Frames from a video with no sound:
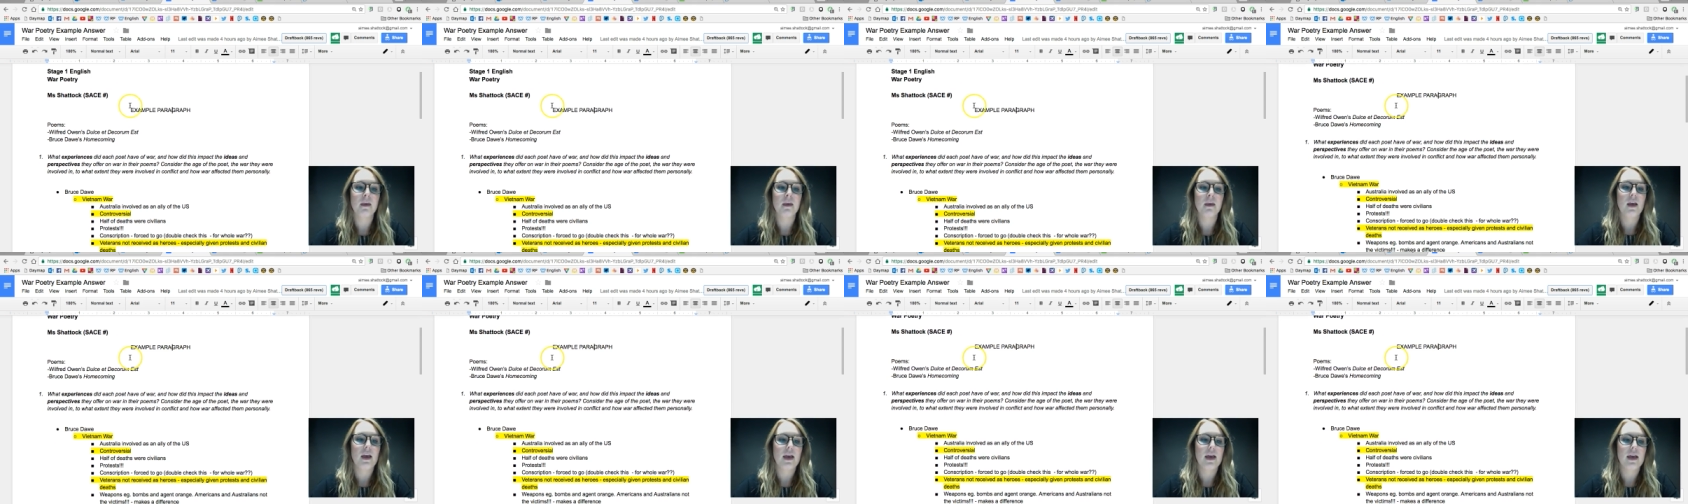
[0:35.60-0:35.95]

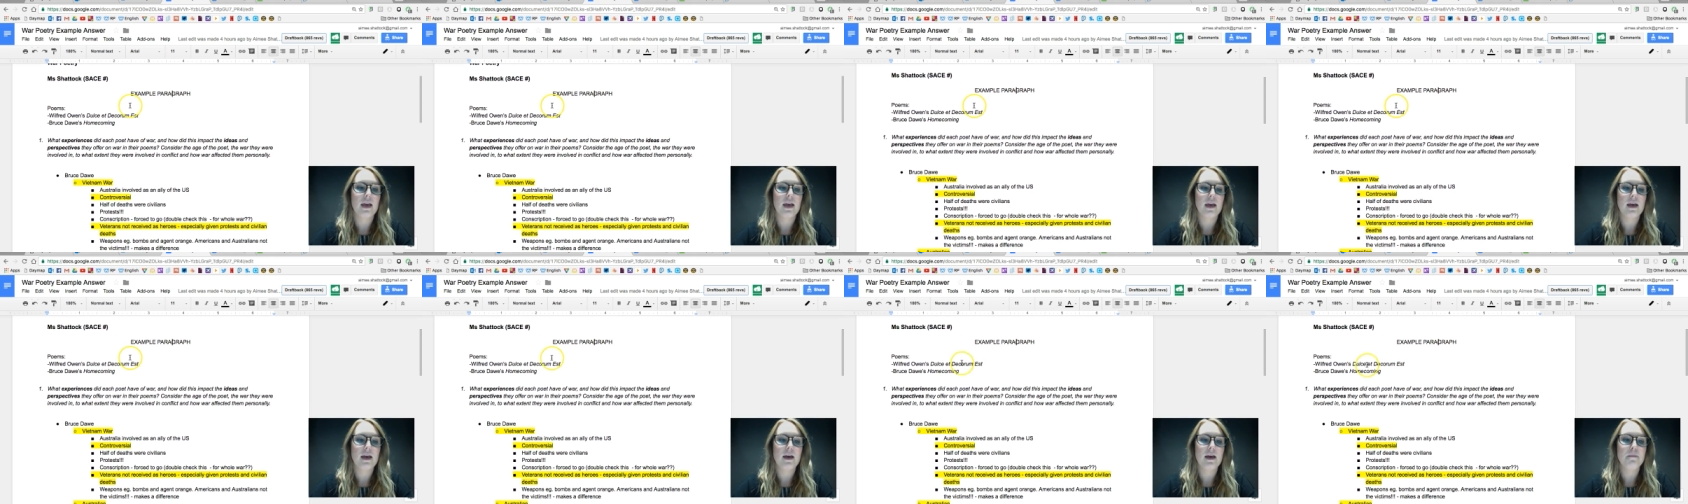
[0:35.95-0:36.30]

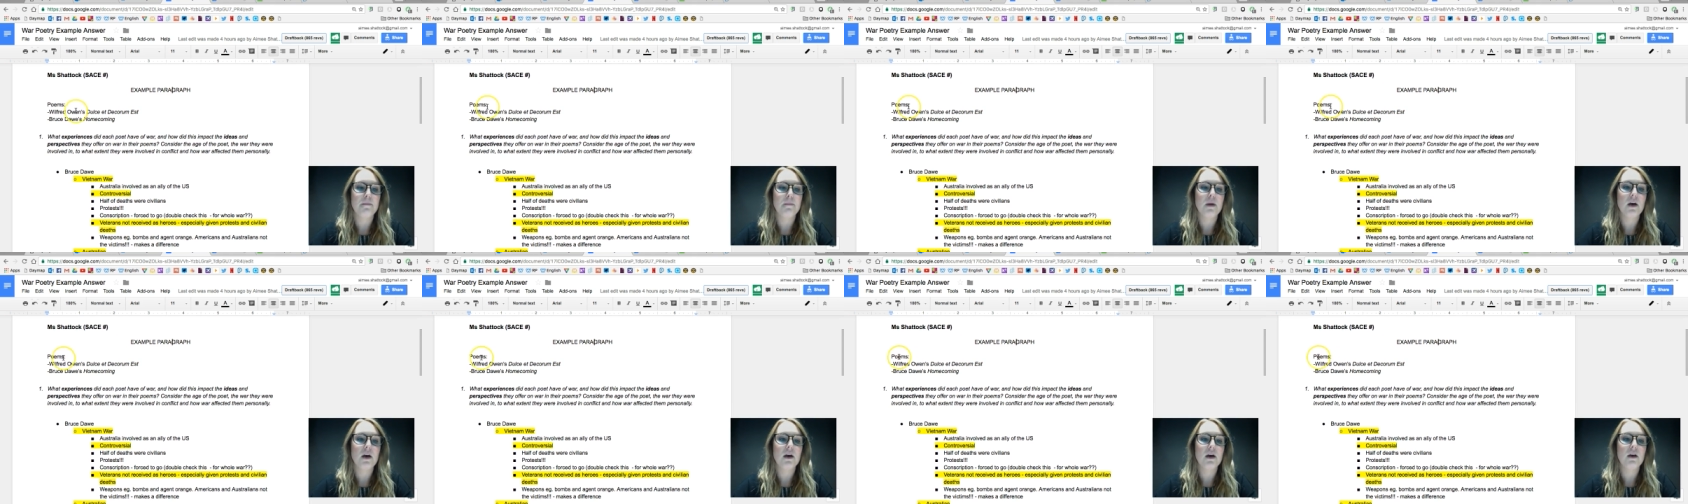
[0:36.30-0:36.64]

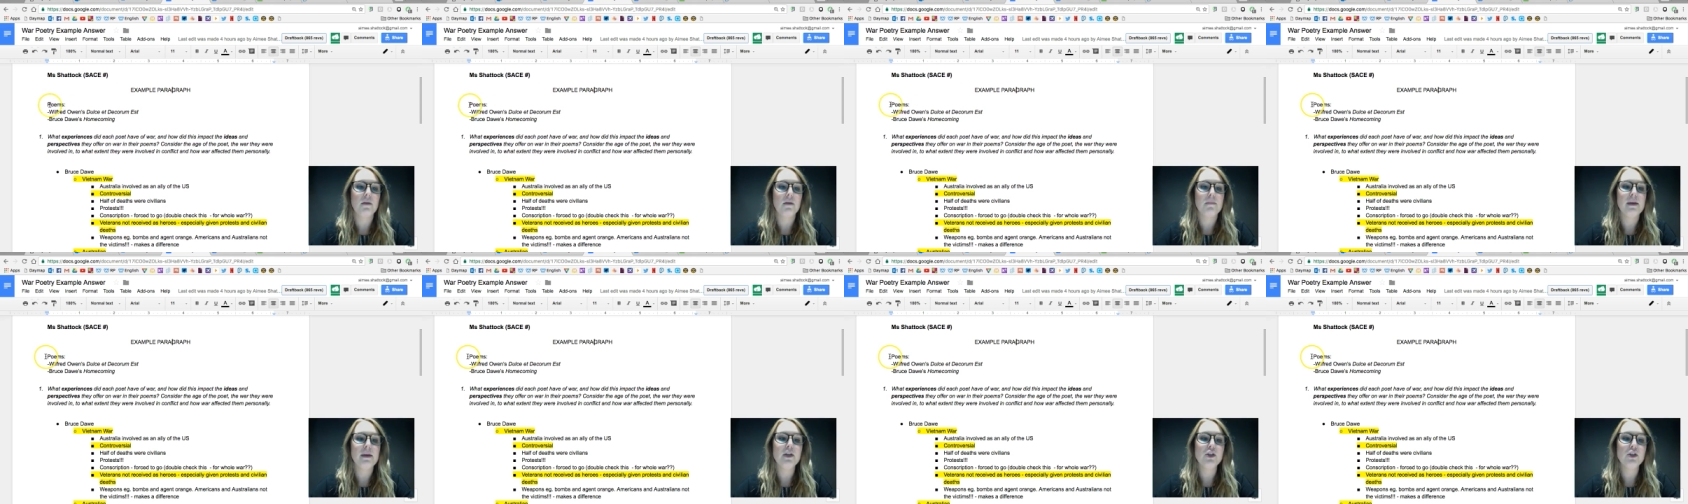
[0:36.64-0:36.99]

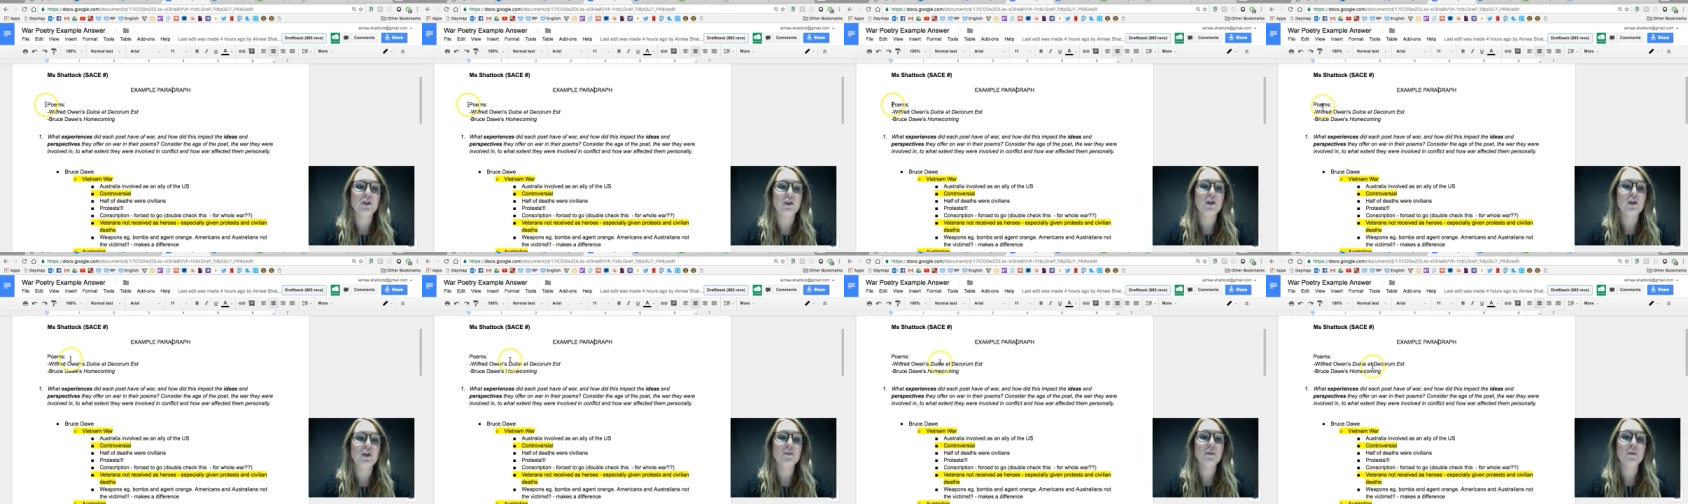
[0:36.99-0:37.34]
Make
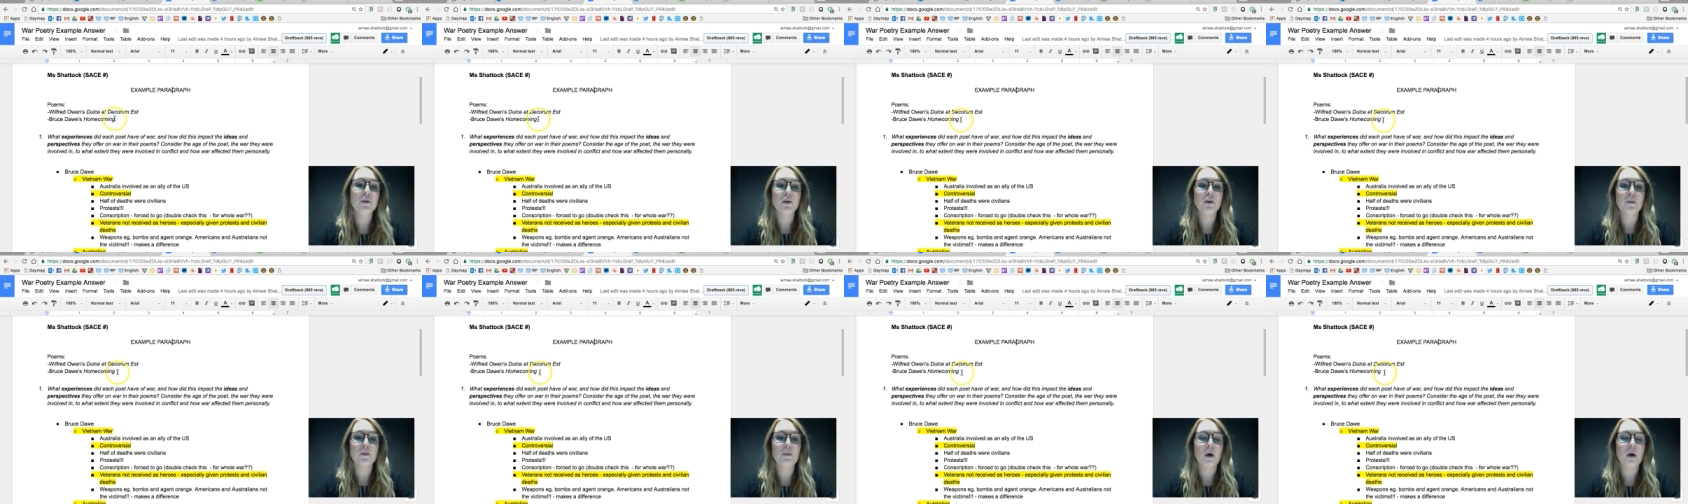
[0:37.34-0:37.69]
sure that you put
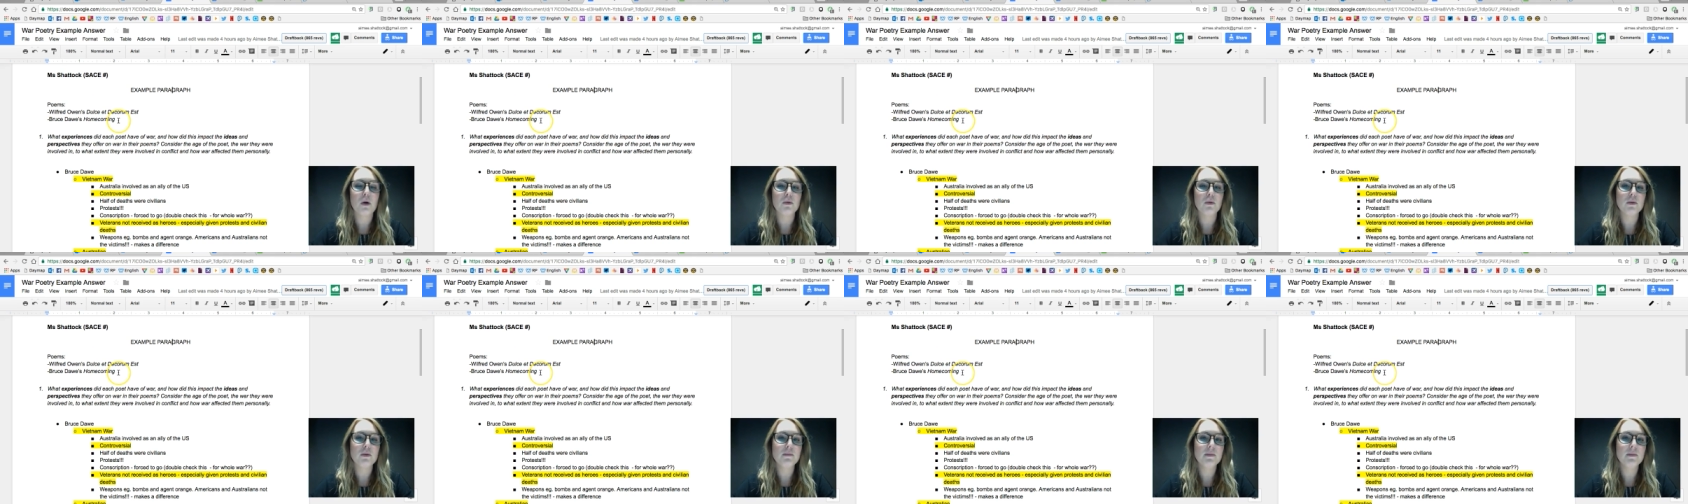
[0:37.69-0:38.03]
your
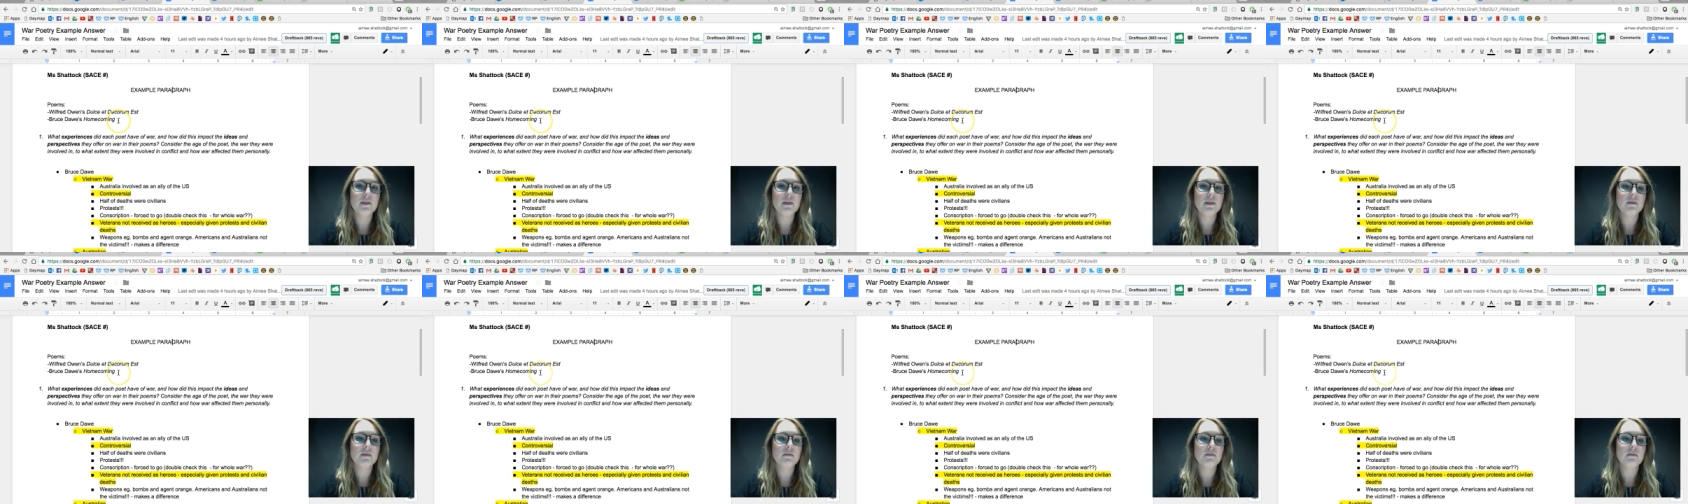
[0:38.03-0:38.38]

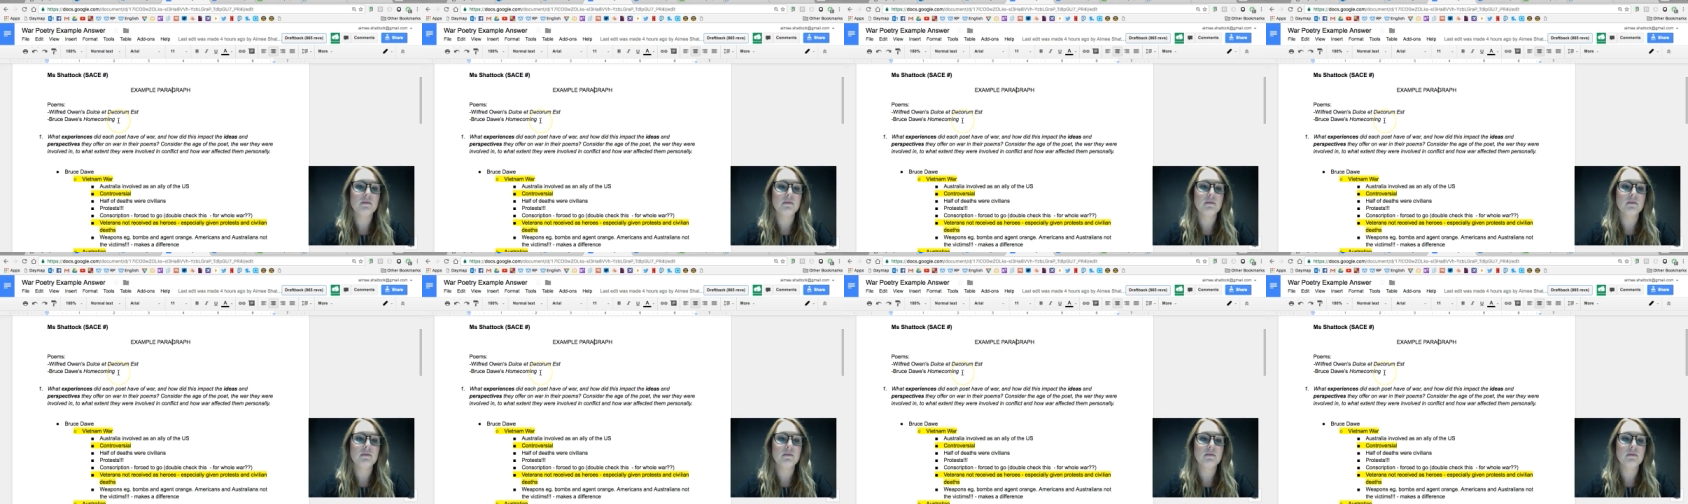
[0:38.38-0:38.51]
poems